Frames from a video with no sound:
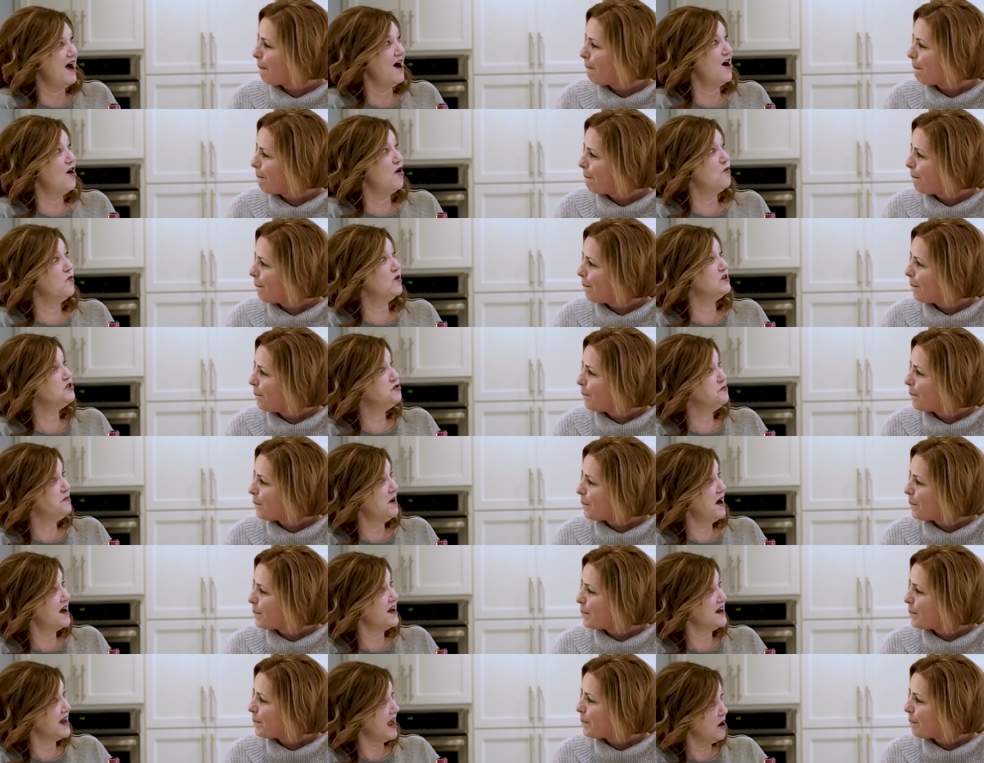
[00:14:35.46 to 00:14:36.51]
Speaker 1: how what you
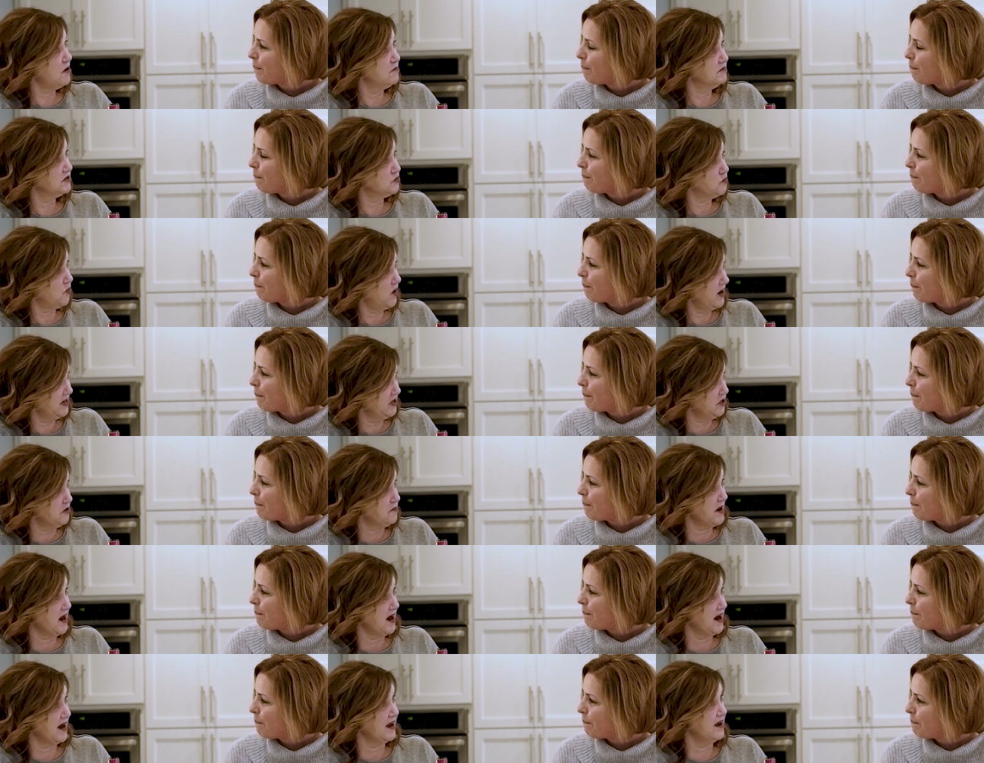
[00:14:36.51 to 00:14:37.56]
buy and how much wine you
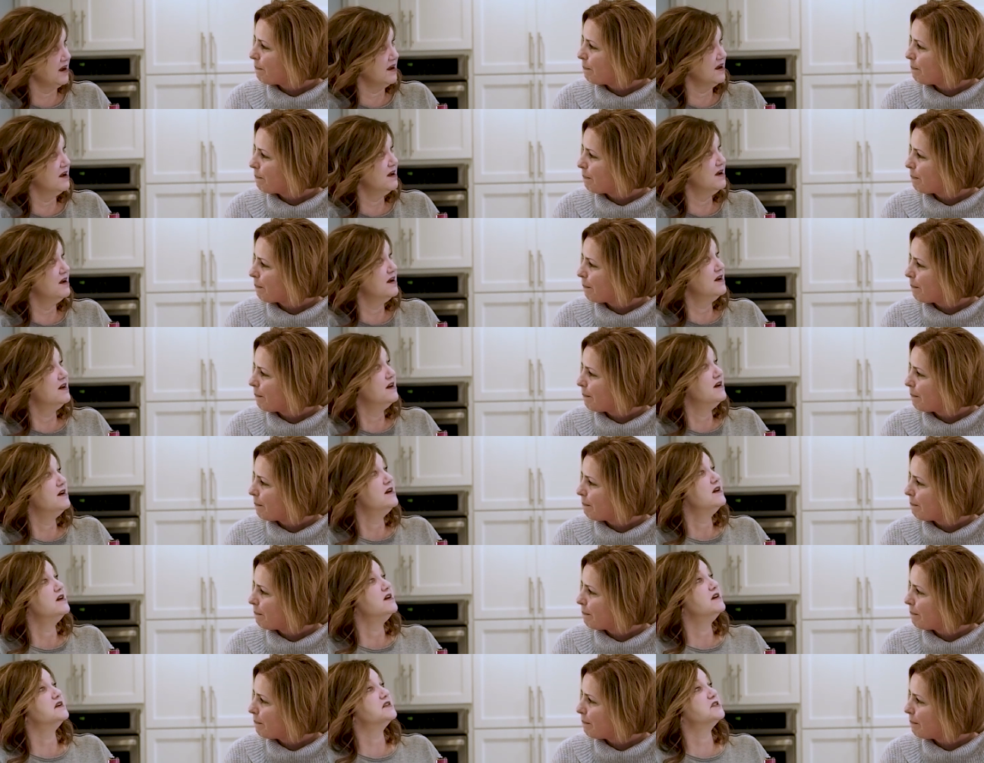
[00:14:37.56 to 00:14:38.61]
buy.
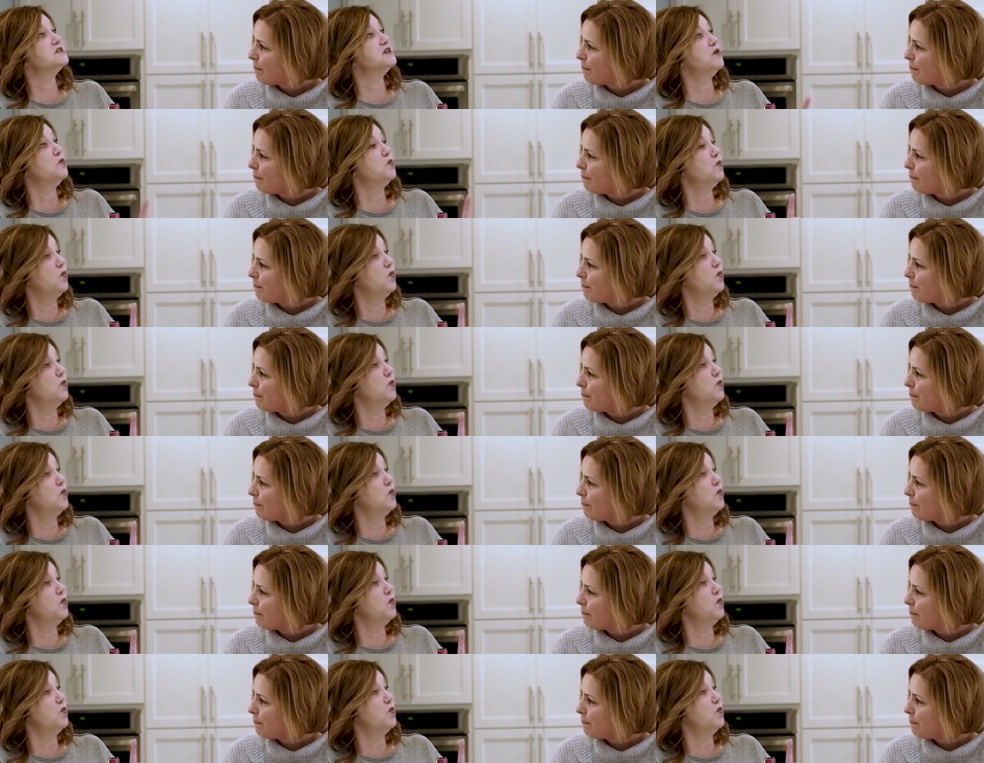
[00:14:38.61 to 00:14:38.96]
It's